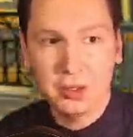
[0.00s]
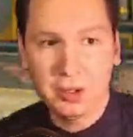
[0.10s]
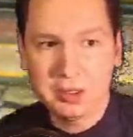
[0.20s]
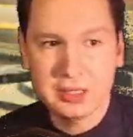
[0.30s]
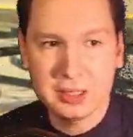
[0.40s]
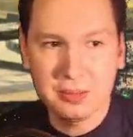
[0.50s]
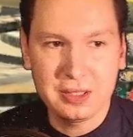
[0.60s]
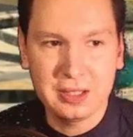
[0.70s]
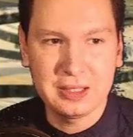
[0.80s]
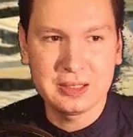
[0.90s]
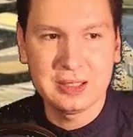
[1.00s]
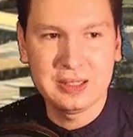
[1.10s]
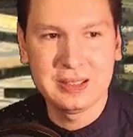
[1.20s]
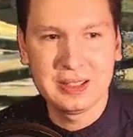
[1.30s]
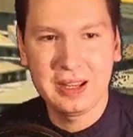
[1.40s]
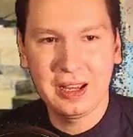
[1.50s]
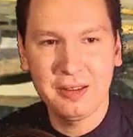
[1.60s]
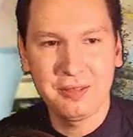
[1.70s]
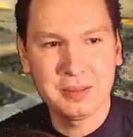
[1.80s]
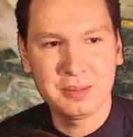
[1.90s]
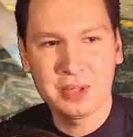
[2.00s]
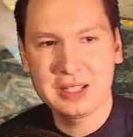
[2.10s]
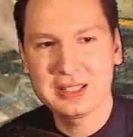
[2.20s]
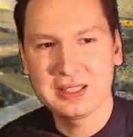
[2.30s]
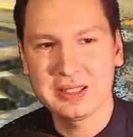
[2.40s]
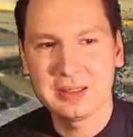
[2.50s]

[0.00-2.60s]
learned something and have fun practicing.